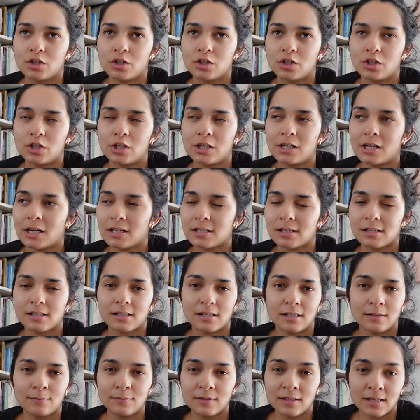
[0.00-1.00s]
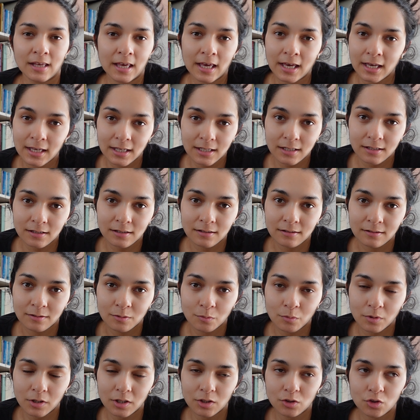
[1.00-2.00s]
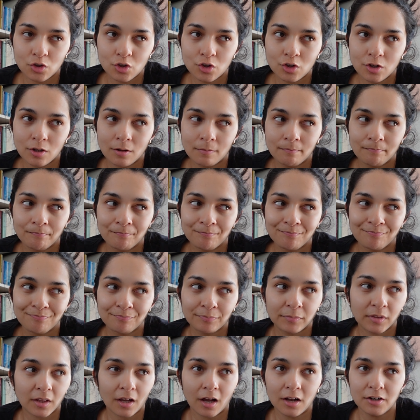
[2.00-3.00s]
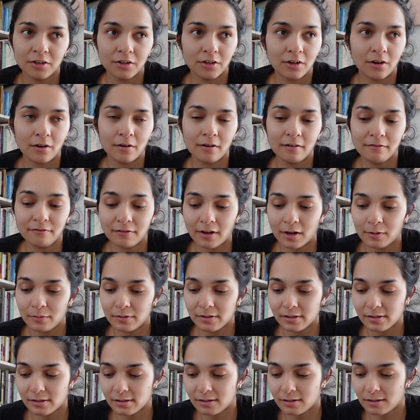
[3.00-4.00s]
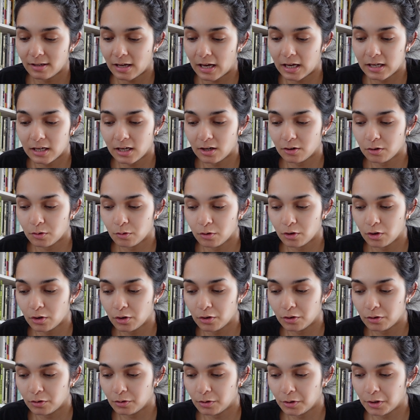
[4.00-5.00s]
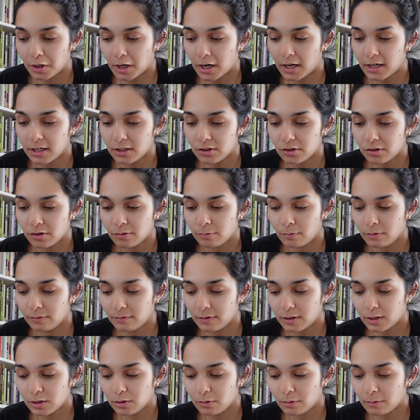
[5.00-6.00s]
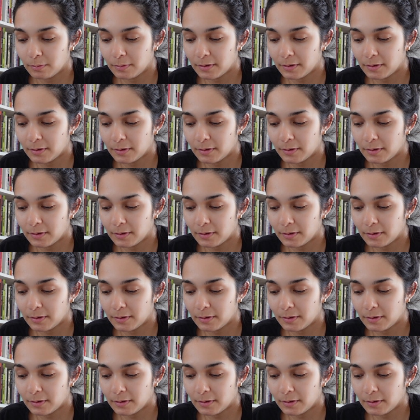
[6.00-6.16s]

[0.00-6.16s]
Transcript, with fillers: she doesn't seem scared which I don't know if I was a young girl her age moving to a